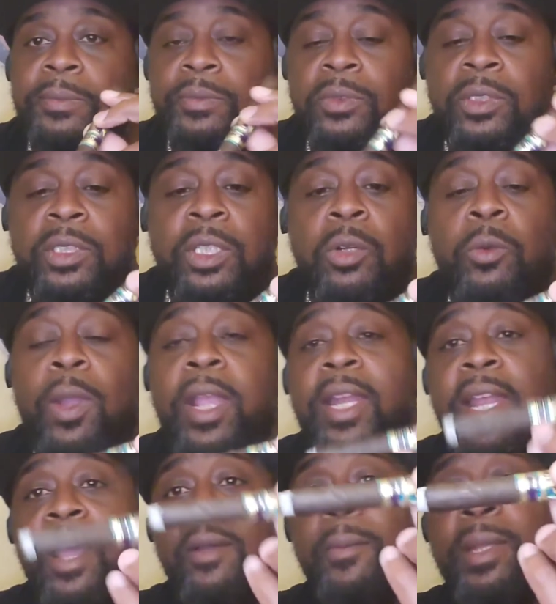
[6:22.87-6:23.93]
So right
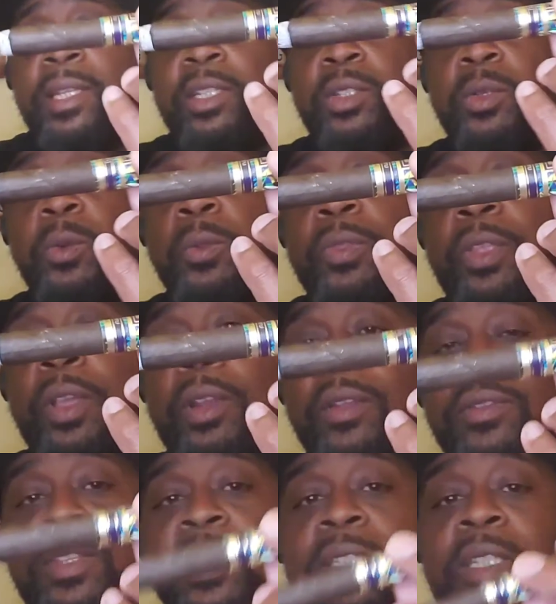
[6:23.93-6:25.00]
now I'm at the two-third
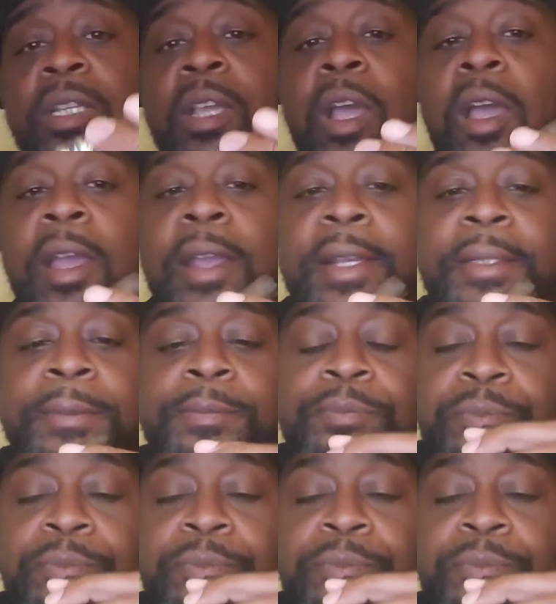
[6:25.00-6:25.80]
of the cigar,